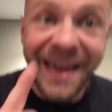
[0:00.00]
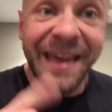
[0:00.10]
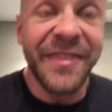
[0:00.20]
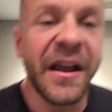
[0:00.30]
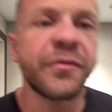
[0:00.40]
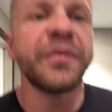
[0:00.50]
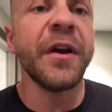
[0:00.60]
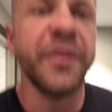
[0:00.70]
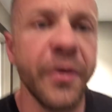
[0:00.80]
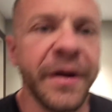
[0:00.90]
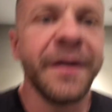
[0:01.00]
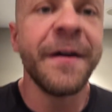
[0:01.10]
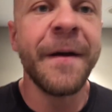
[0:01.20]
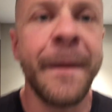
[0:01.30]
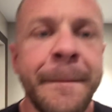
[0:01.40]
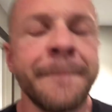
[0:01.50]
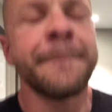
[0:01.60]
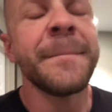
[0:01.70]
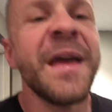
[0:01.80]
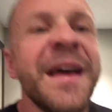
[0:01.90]
And that's what they're doing.
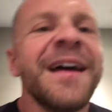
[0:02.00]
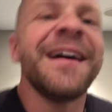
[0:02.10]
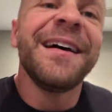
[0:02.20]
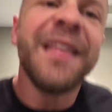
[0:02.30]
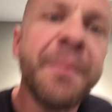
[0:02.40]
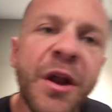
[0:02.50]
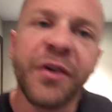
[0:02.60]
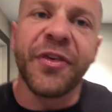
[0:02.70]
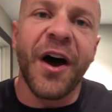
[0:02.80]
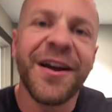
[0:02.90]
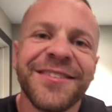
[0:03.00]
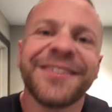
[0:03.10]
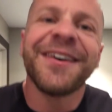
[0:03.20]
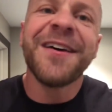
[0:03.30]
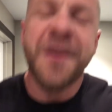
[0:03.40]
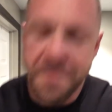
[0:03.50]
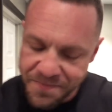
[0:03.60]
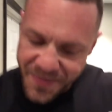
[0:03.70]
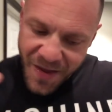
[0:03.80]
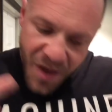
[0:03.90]
Let me know your thoughts.
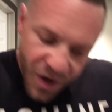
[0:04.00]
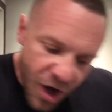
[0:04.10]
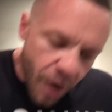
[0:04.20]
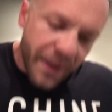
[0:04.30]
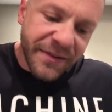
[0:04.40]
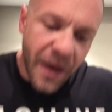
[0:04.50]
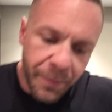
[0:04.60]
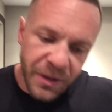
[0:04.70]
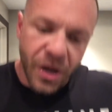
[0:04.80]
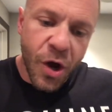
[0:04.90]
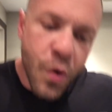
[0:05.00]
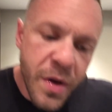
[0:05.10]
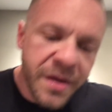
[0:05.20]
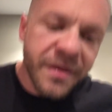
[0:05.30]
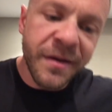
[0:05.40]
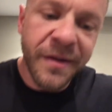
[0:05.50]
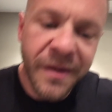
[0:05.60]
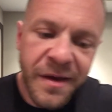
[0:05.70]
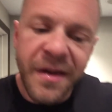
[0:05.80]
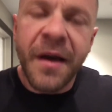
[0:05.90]
Comment down below.
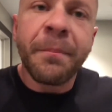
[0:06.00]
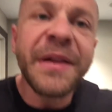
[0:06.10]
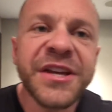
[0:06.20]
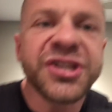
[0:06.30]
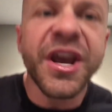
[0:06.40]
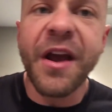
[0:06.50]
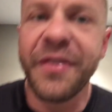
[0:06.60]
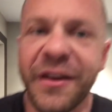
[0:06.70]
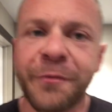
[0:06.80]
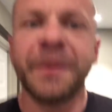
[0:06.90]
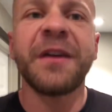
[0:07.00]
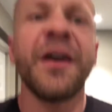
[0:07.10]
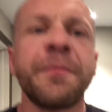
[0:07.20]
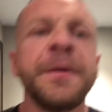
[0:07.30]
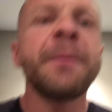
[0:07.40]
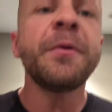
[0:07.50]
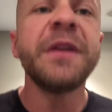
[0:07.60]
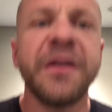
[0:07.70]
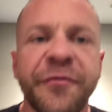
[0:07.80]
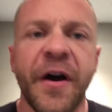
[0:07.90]
Please share this because people
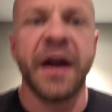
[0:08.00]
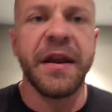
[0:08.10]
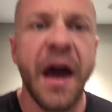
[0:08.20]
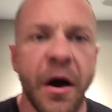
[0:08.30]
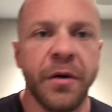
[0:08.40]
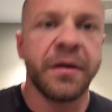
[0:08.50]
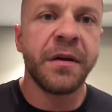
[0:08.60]
need to find out.